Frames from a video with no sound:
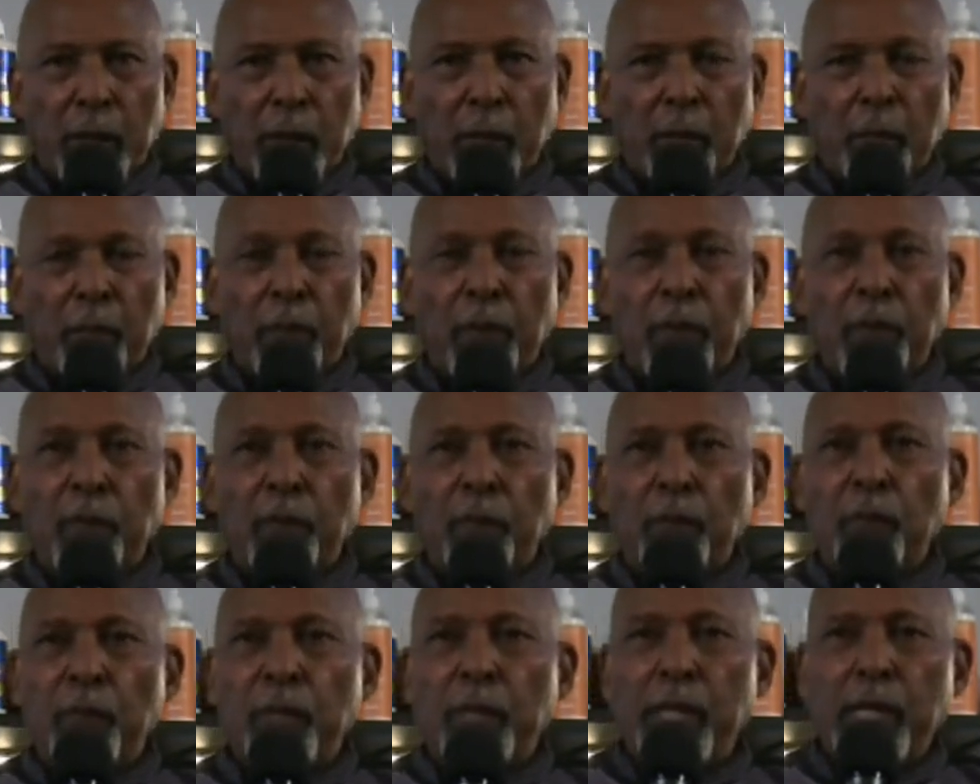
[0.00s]
But
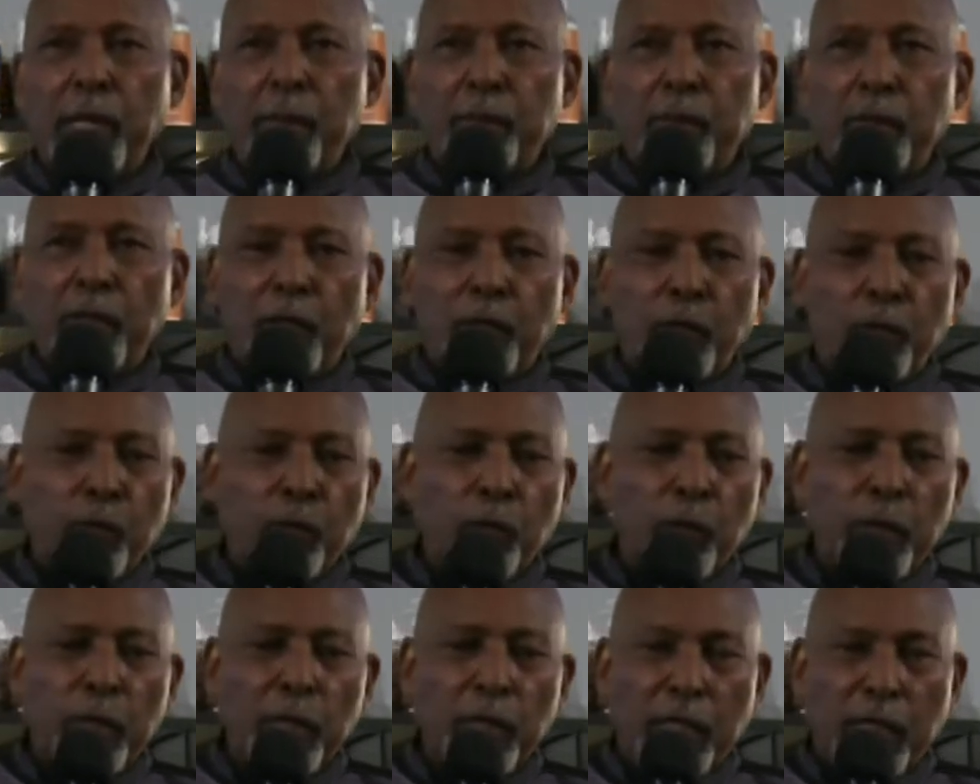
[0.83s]
we came to a
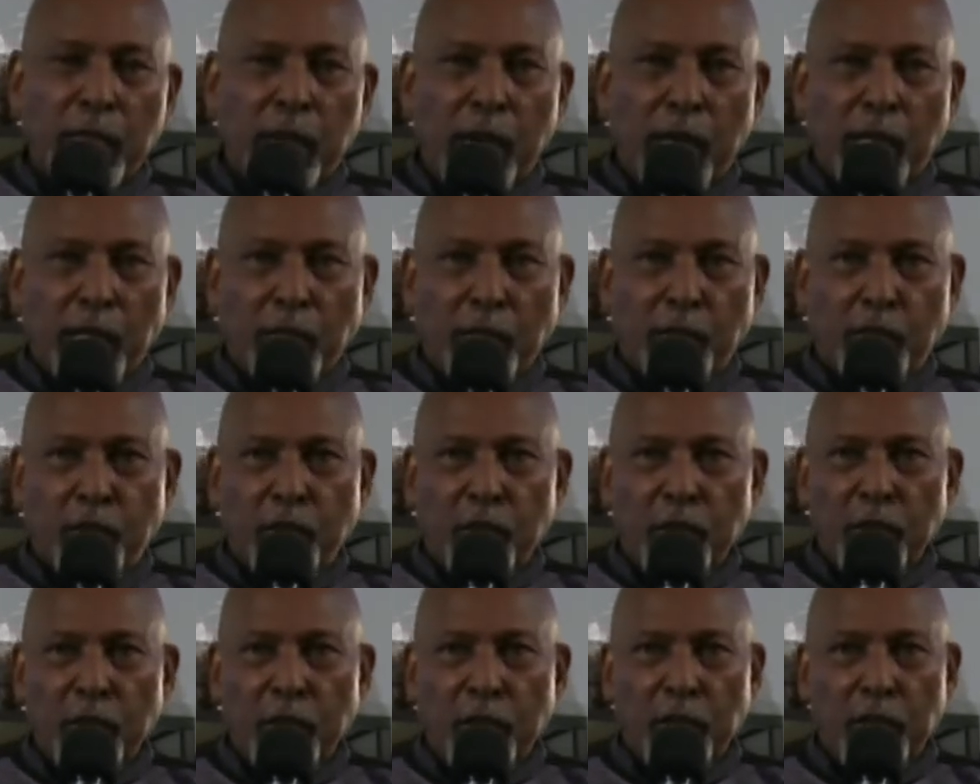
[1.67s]
new
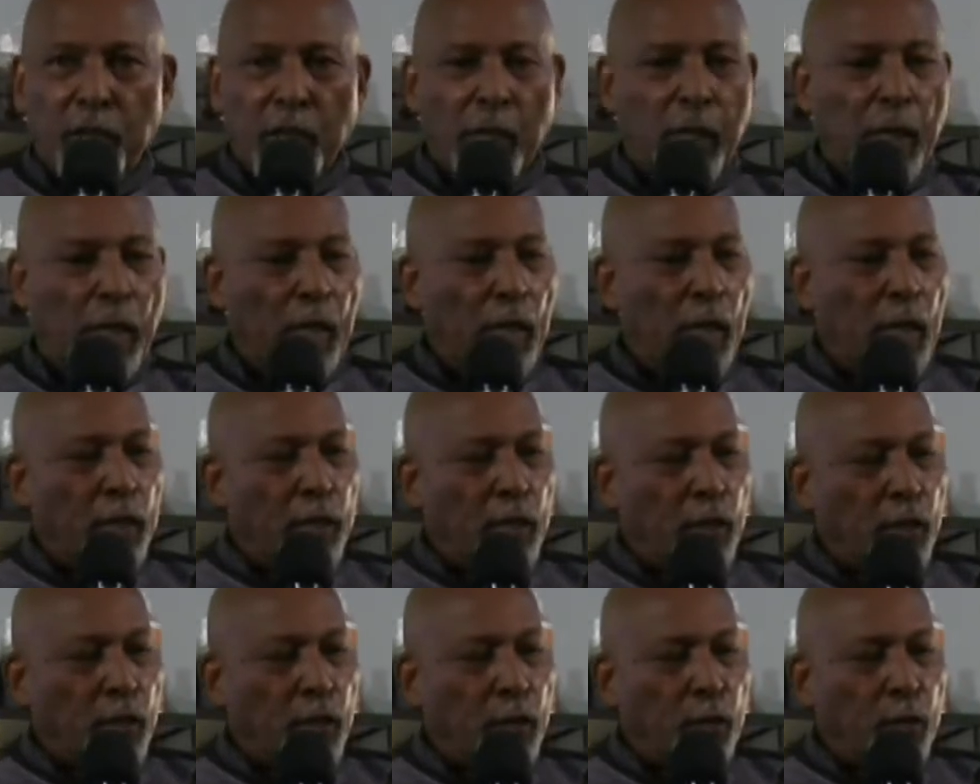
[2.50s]
ecology
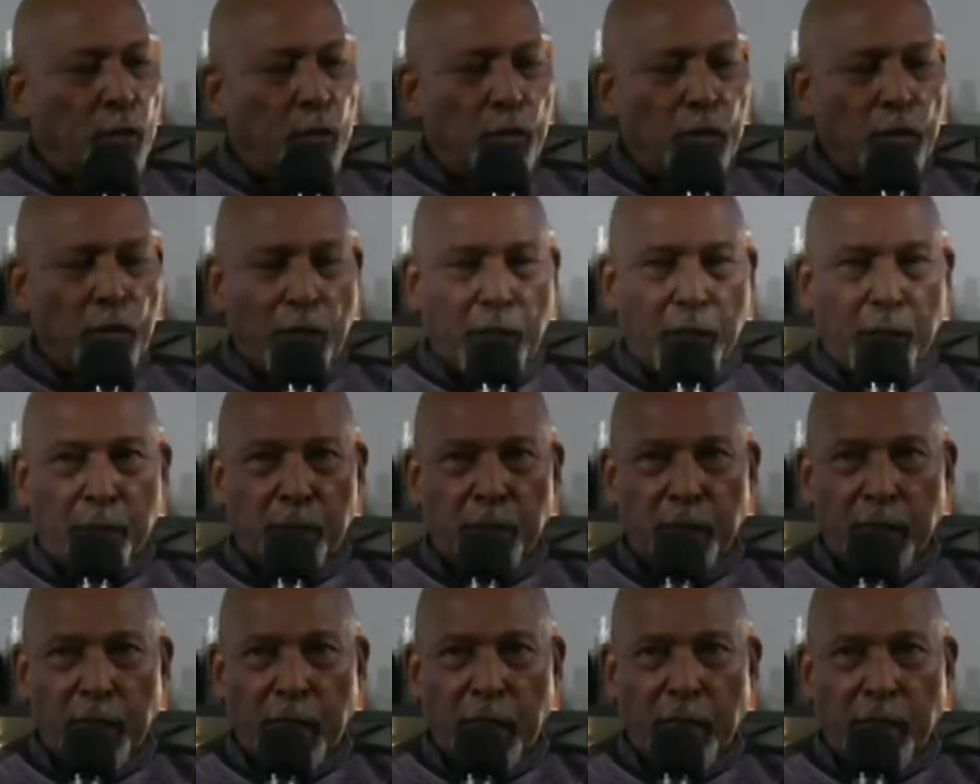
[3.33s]
under new
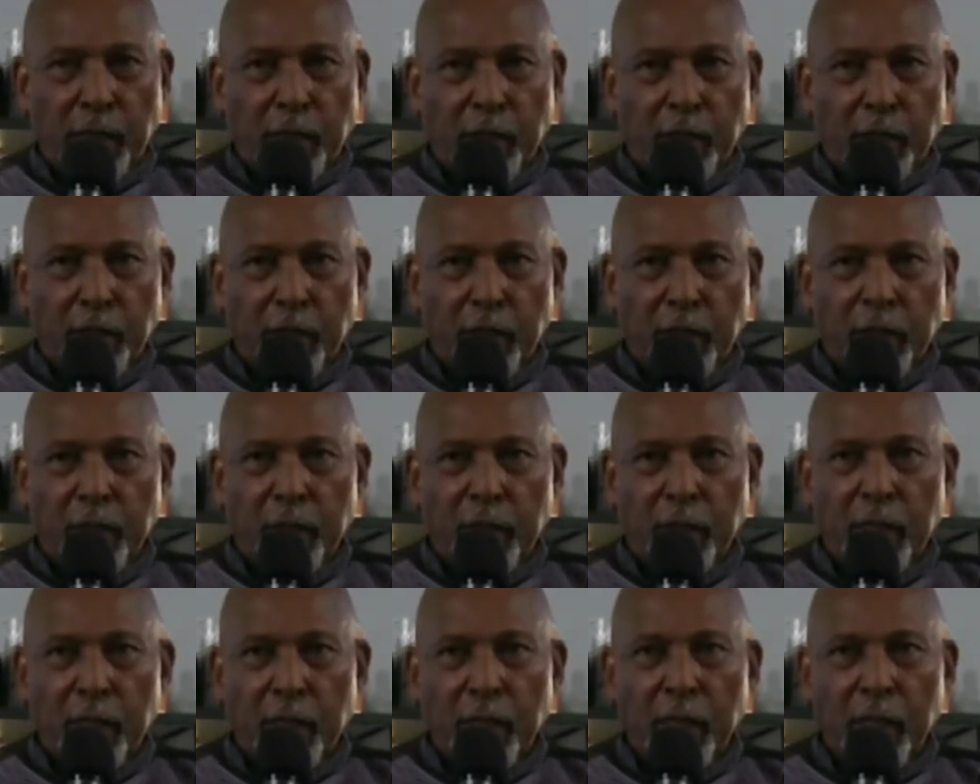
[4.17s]
circumstances,
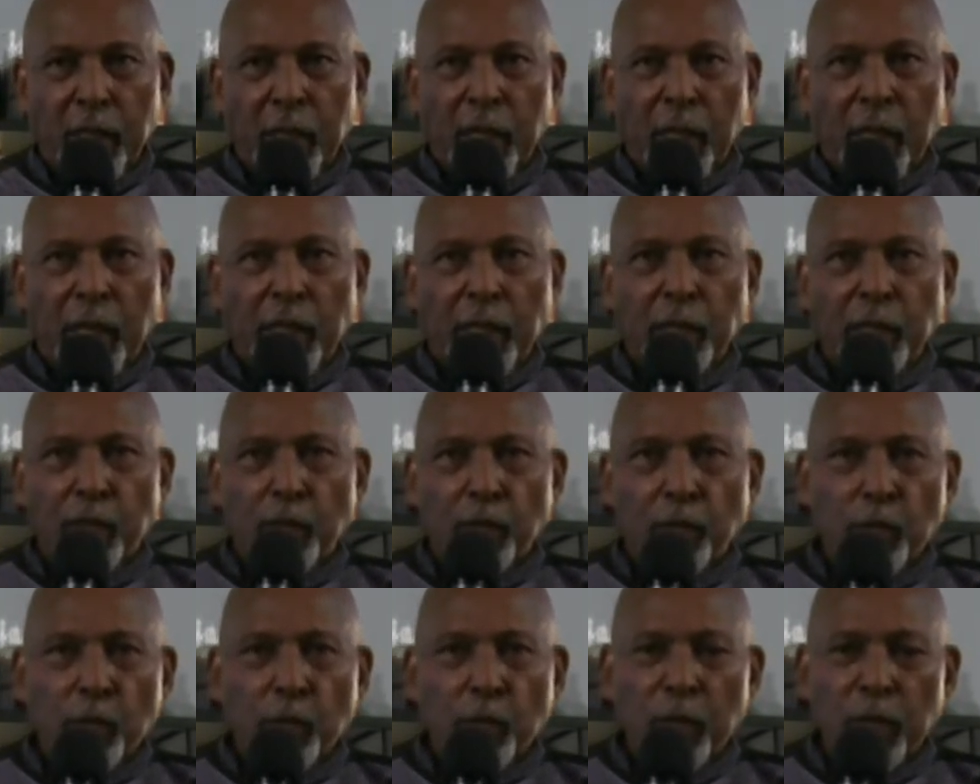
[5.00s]
under
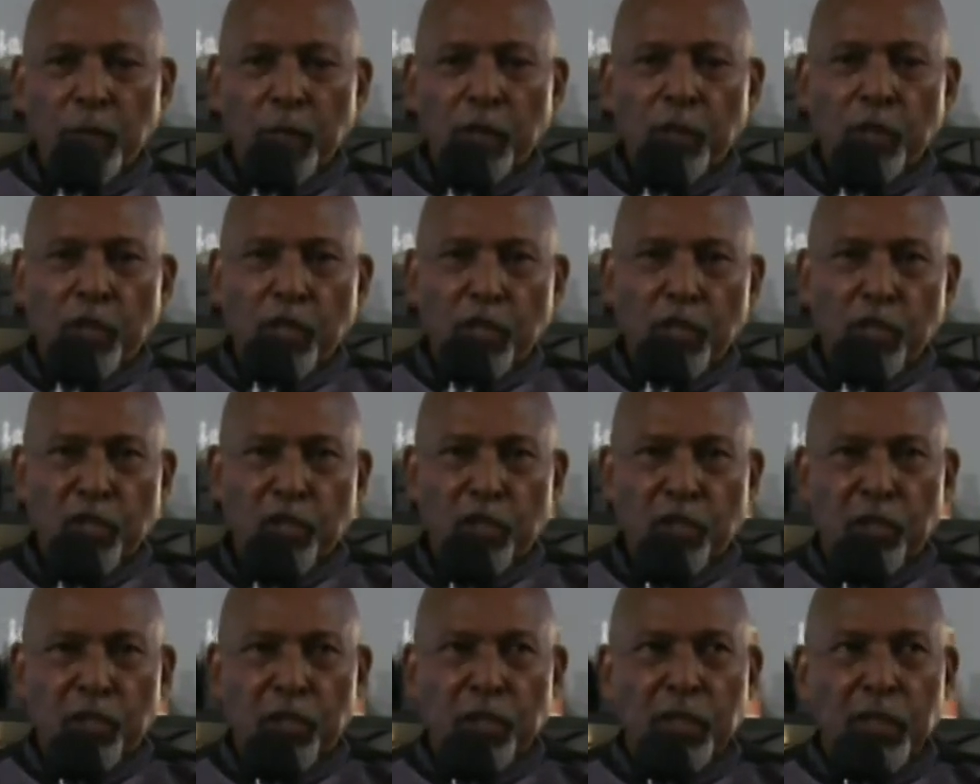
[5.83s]
new
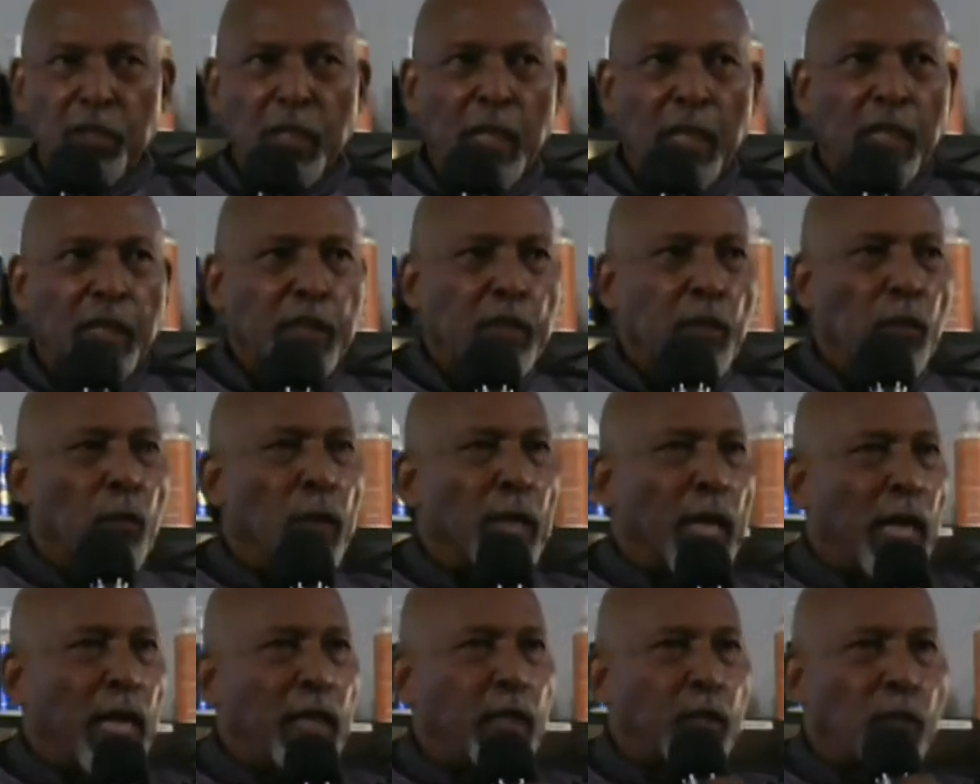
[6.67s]
conditions so we
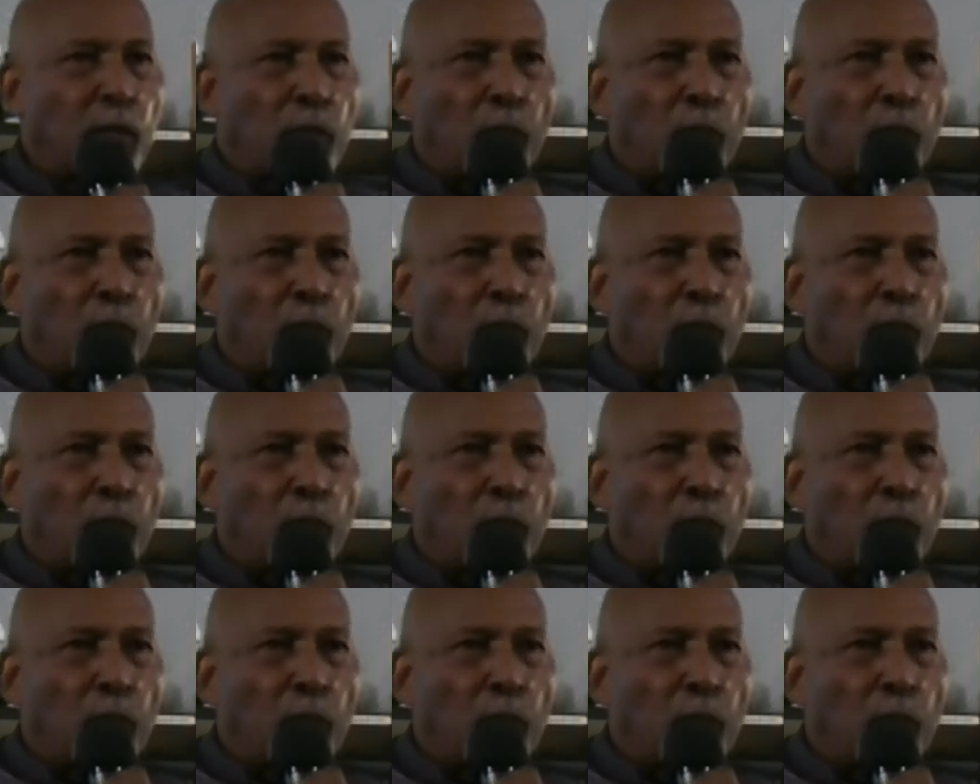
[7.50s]
had to